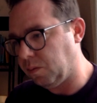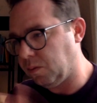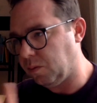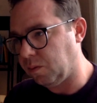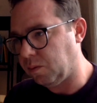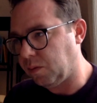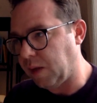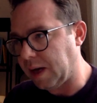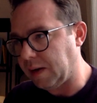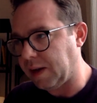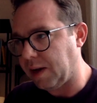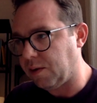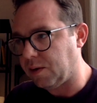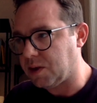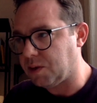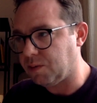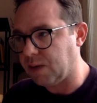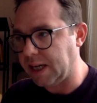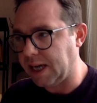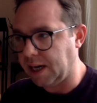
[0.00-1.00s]
there
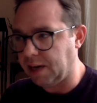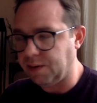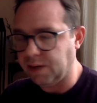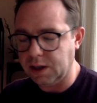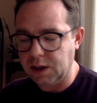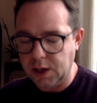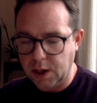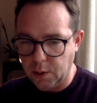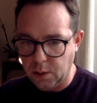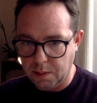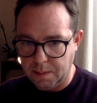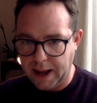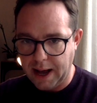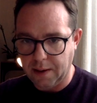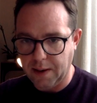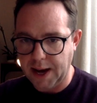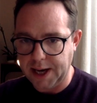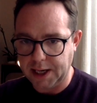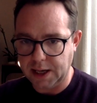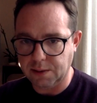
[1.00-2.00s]
isn't really anything new
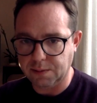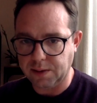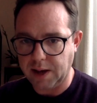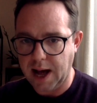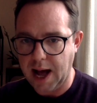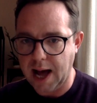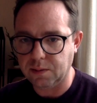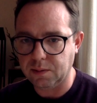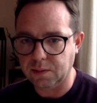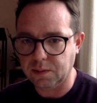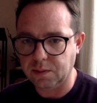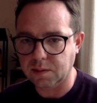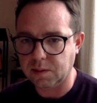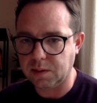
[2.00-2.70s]
about any of that.